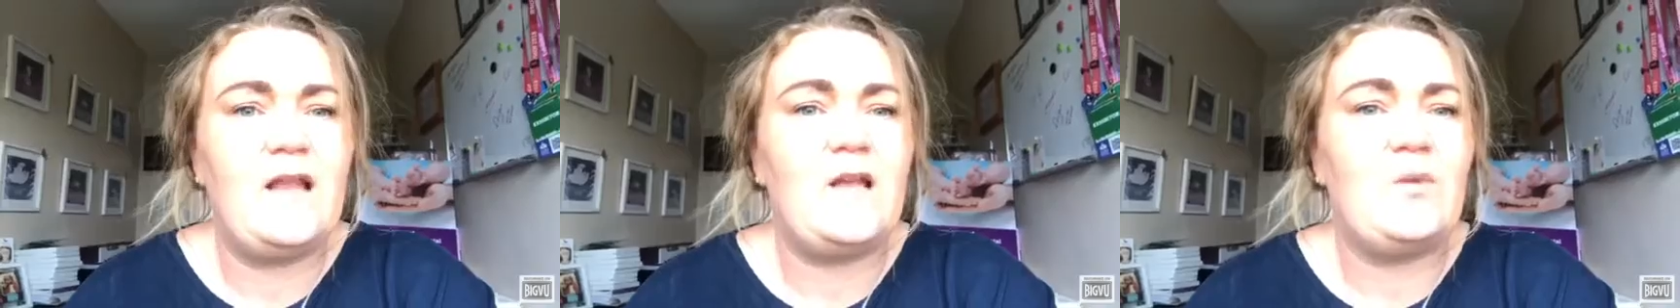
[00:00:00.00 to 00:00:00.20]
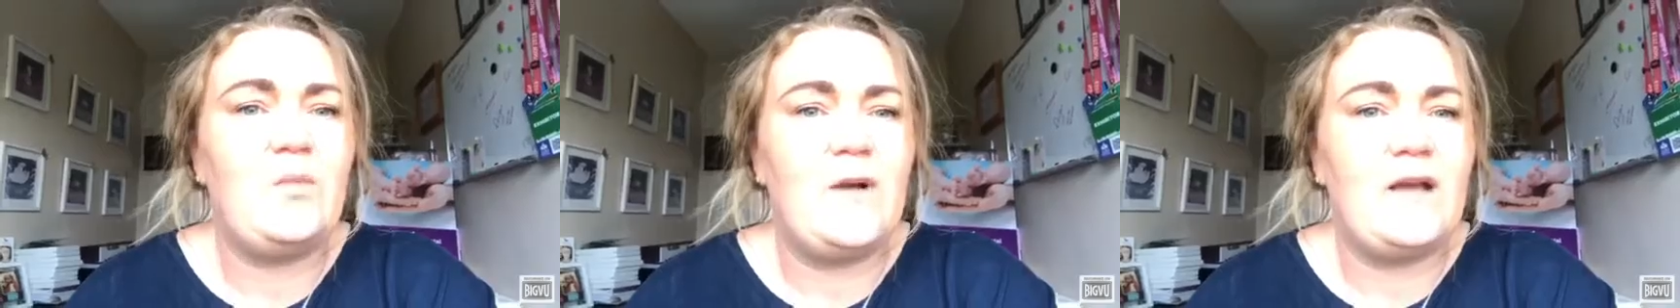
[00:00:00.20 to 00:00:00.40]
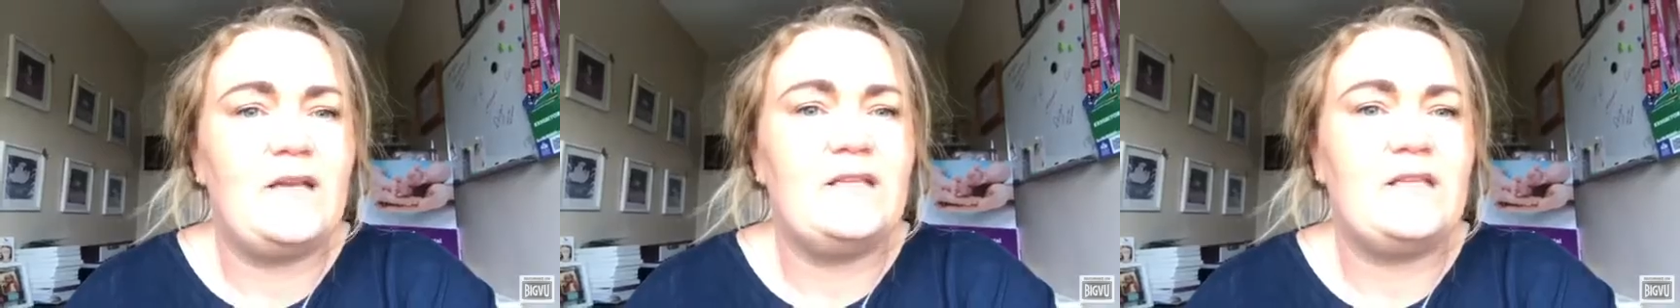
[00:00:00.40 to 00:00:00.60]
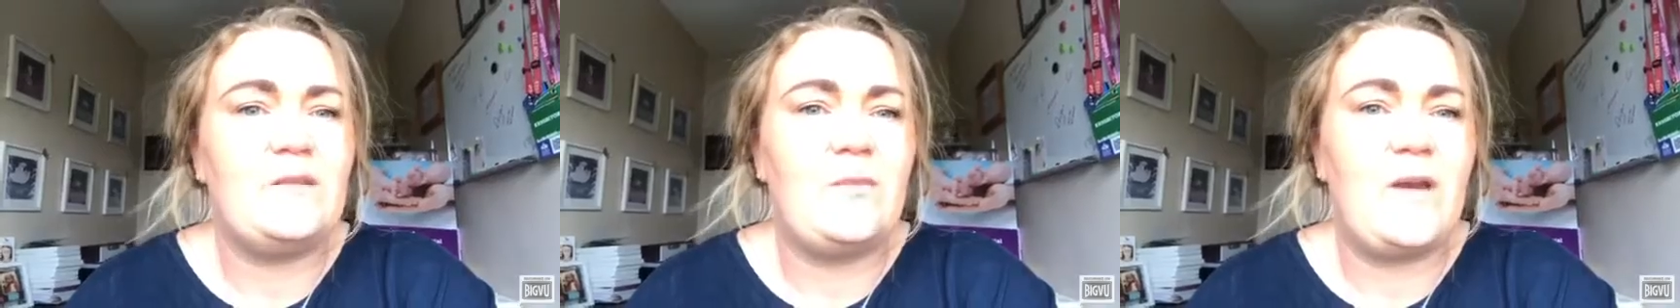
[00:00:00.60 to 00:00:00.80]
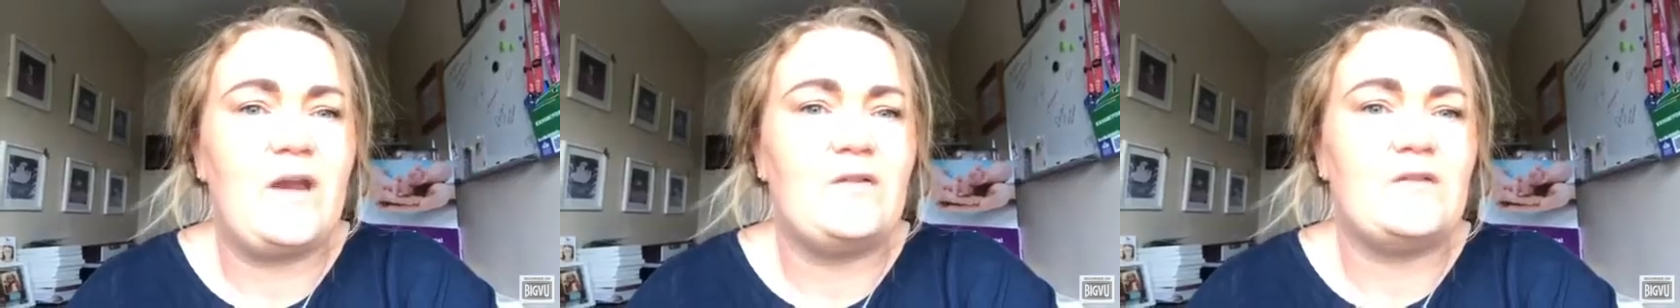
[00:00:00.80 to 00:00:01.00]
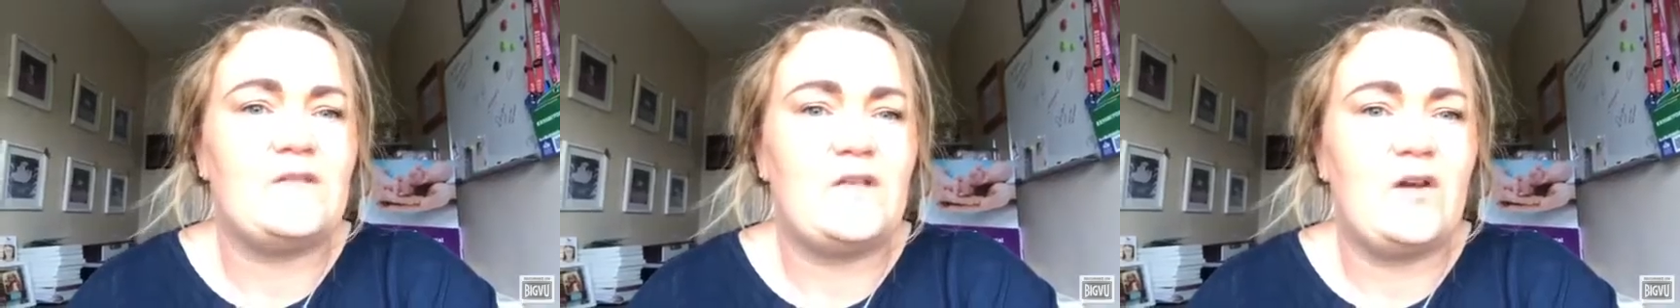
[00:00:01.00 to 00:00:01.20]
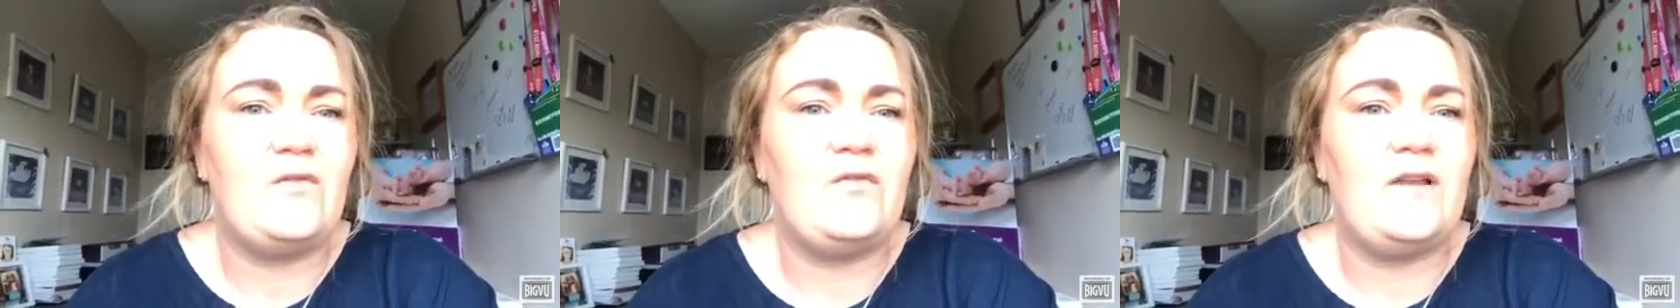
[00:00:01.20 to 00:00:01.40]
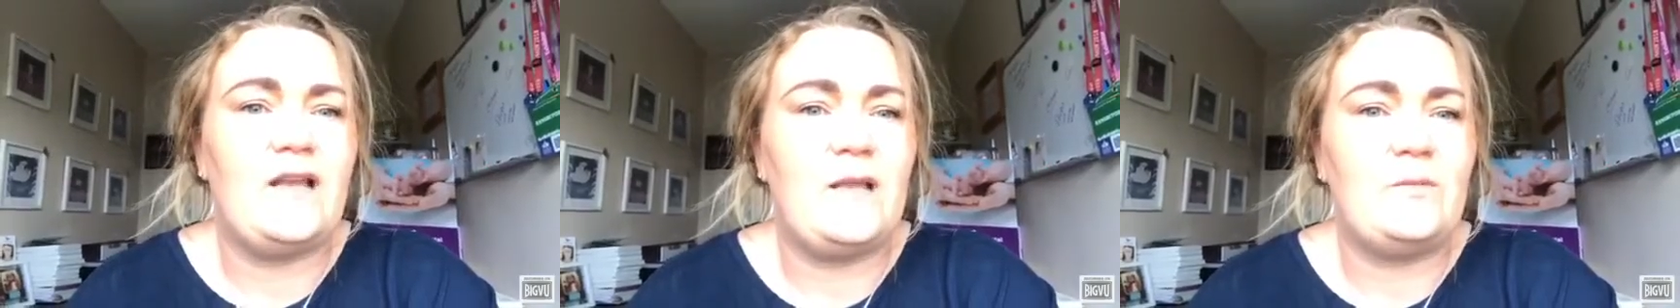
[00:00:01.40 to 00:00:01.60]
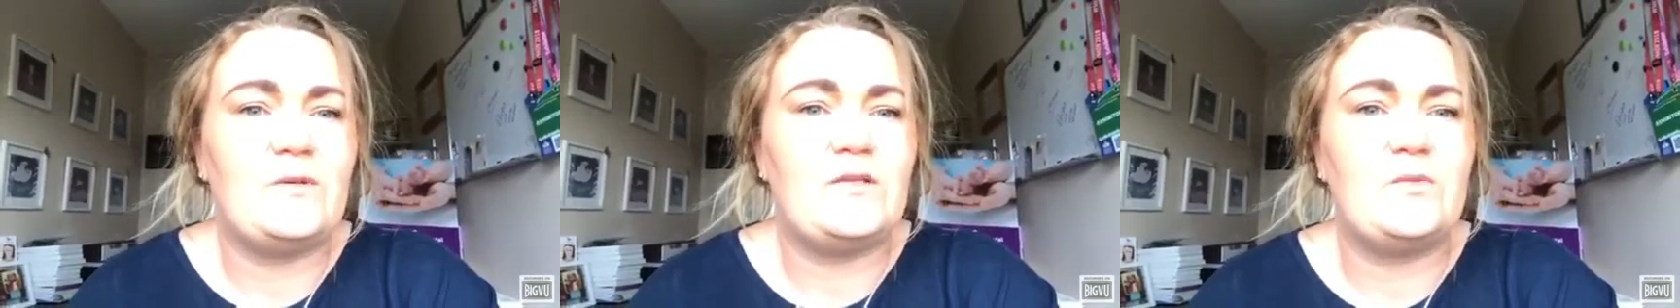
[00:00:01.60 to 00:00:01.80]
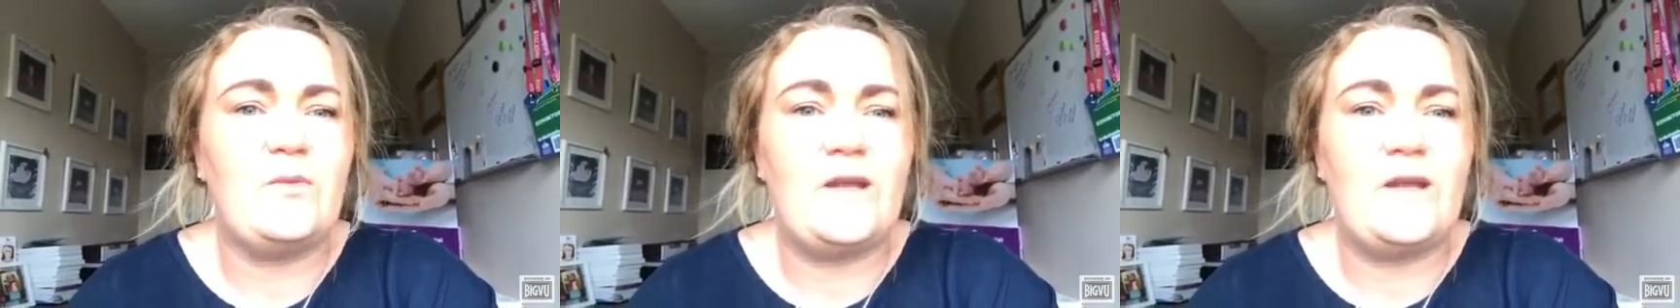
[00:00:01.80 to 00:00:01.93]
Like, why did the parents not feel able to